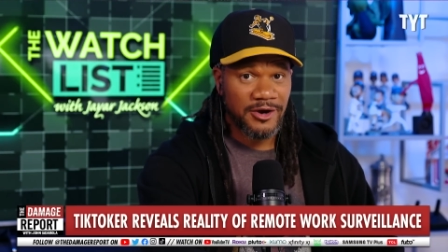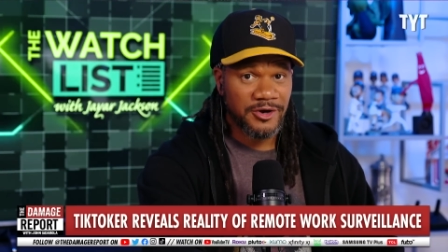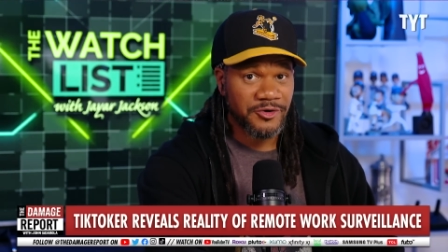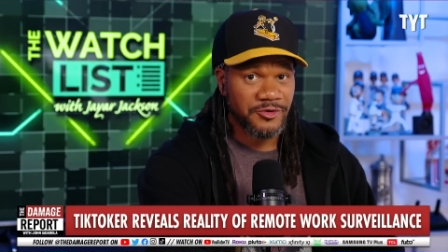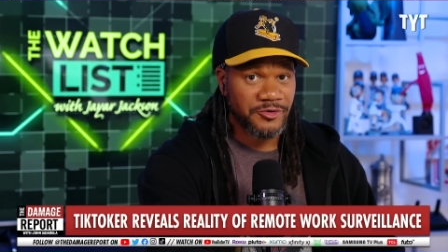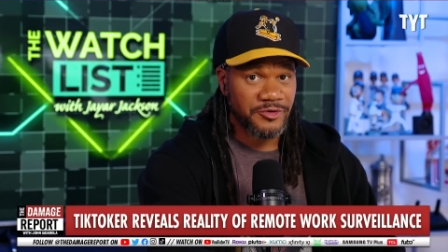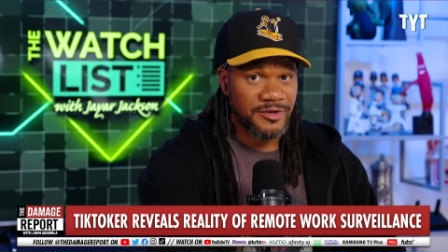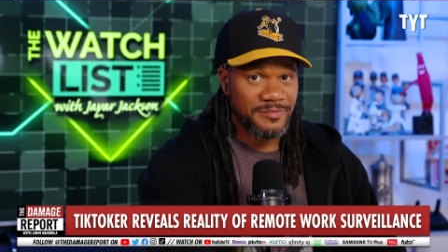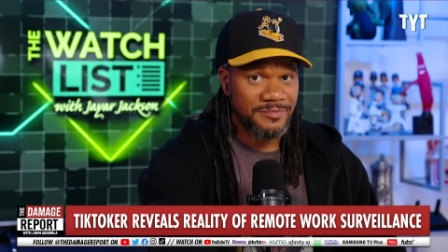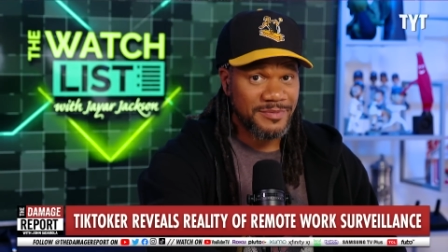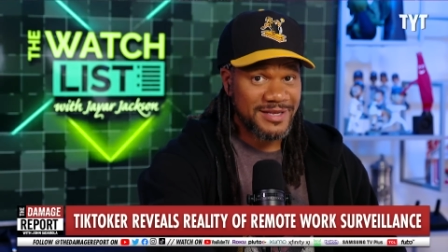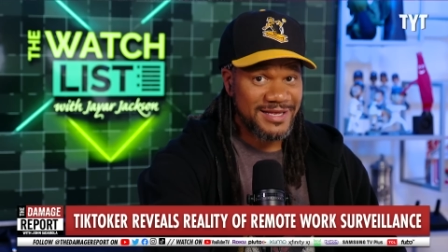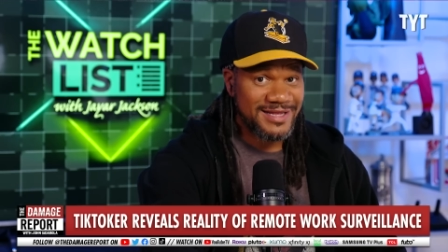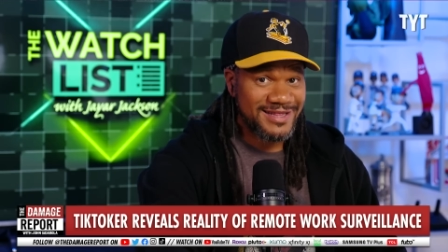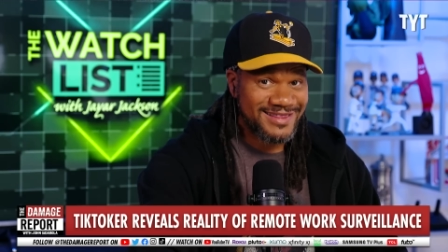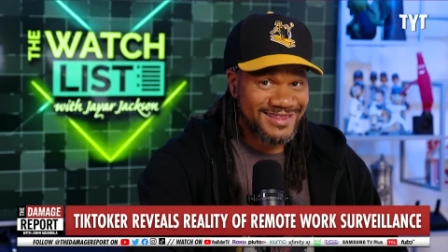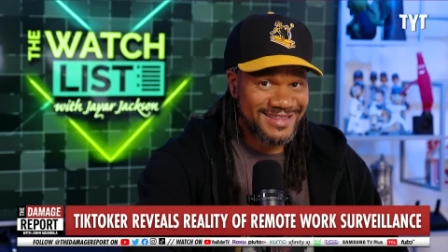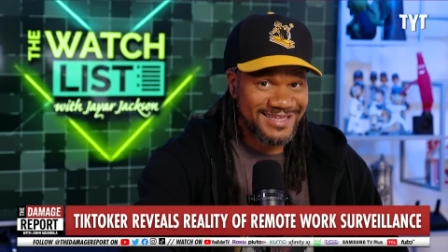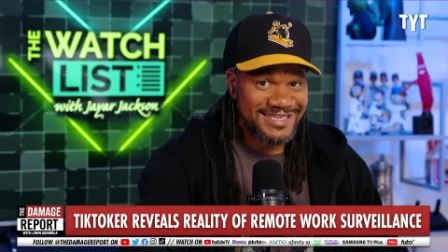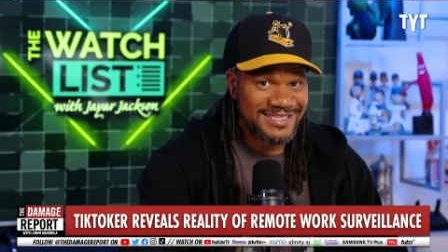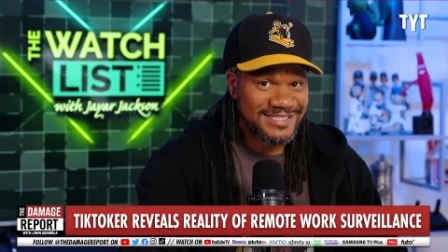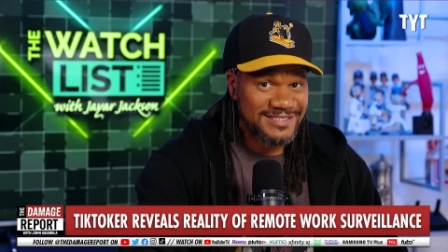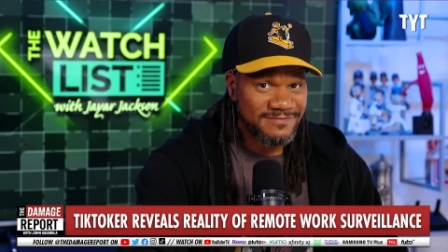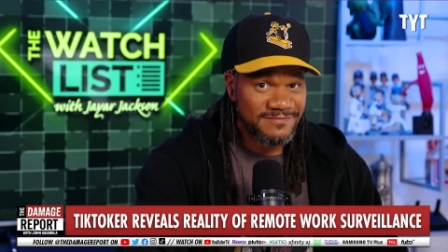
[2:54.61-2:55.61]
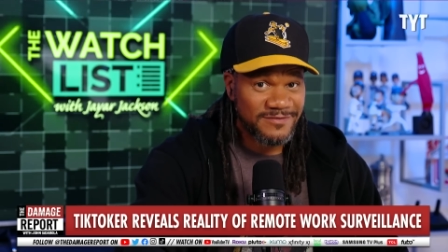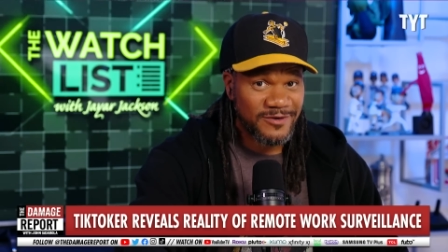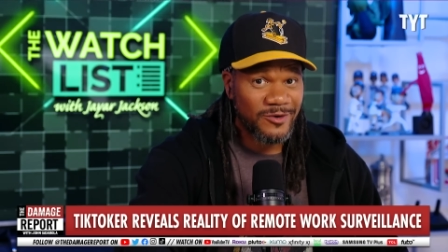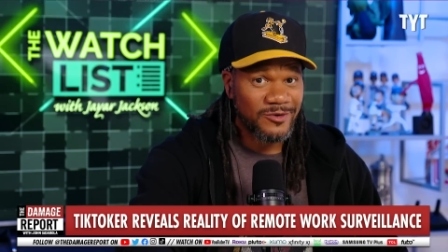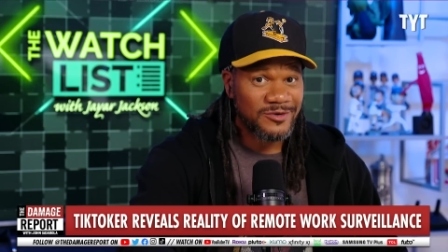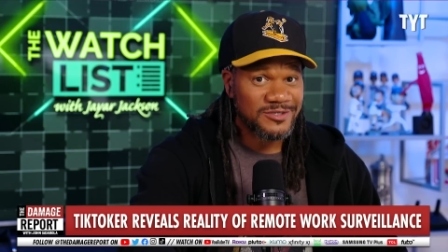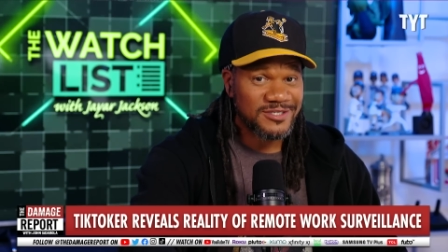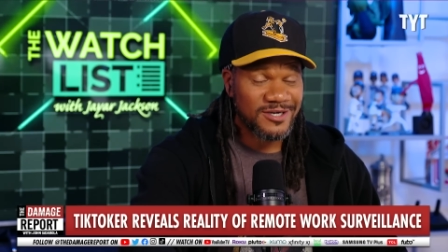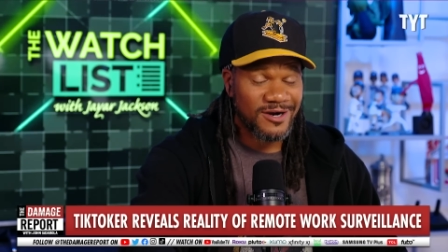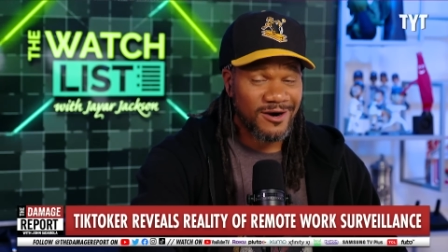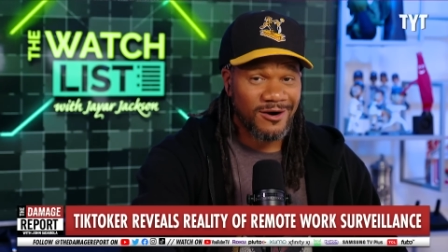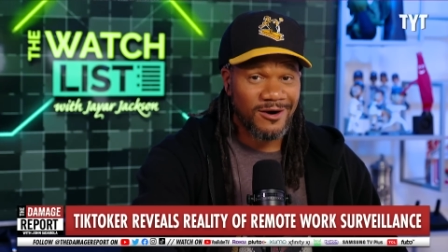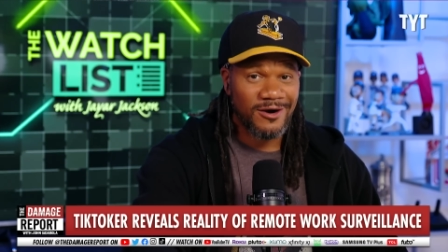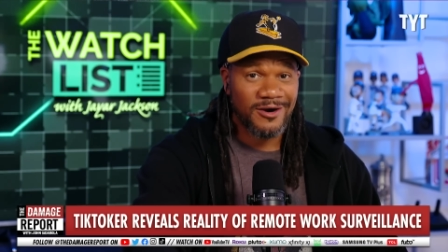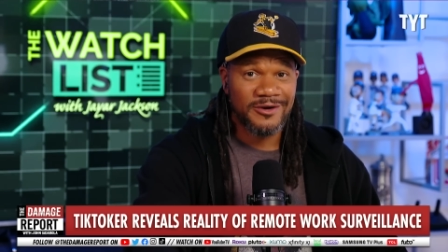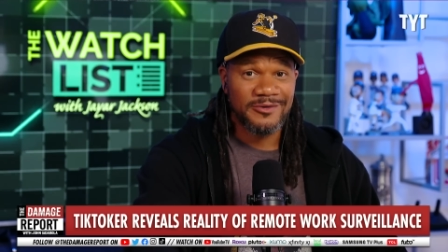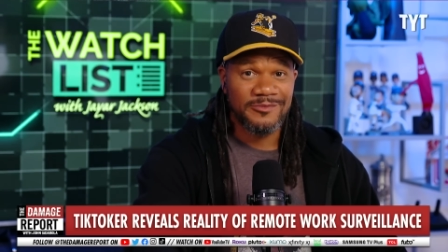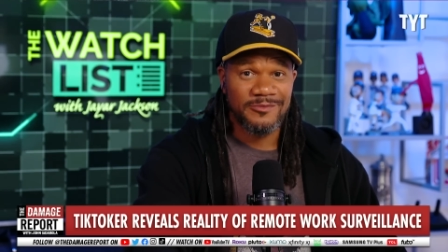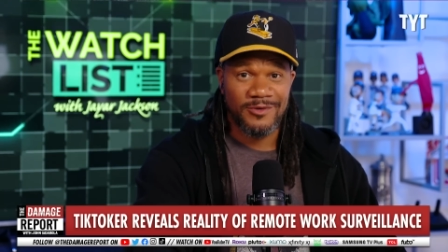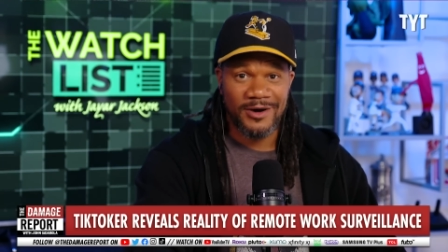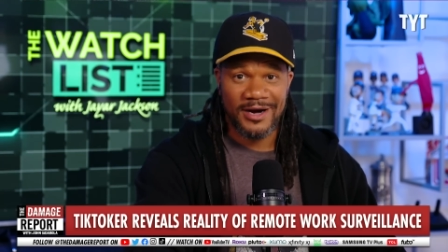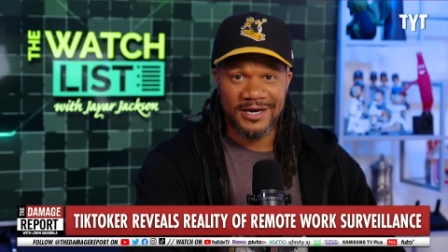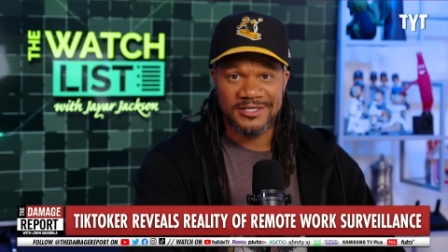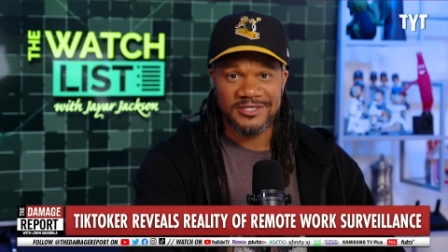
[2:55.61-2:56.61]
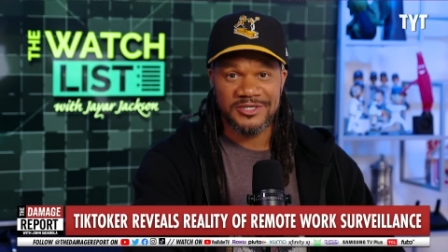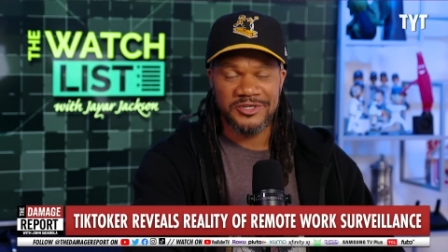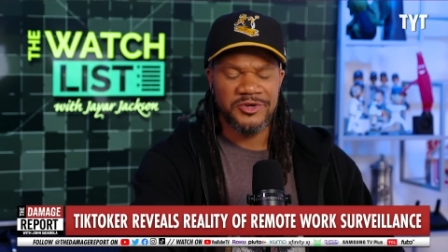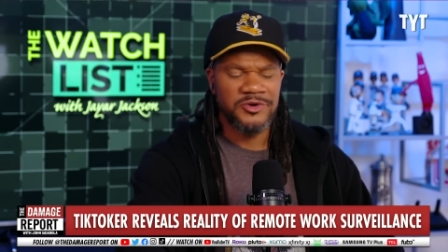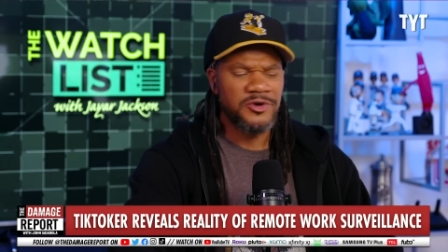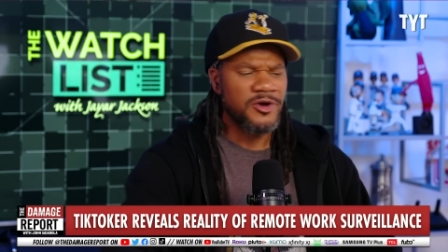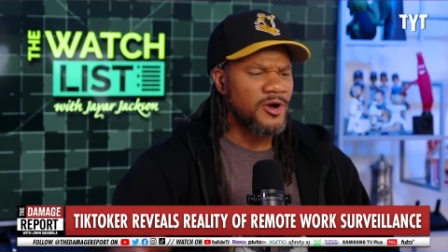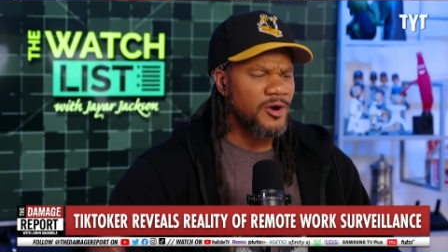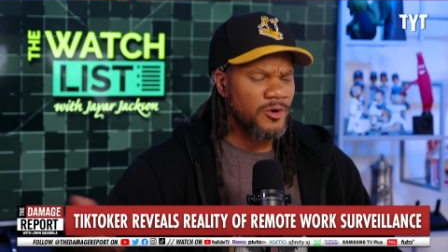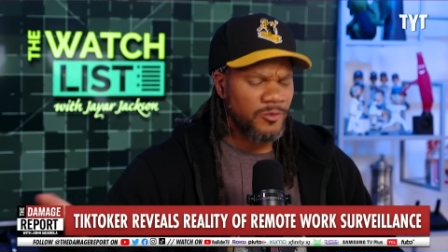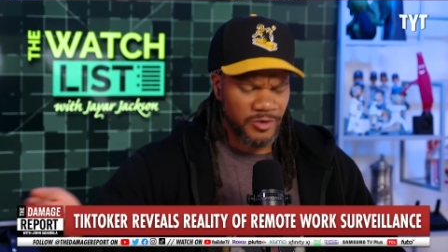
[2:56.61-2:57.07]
creepy these folks are and watching you.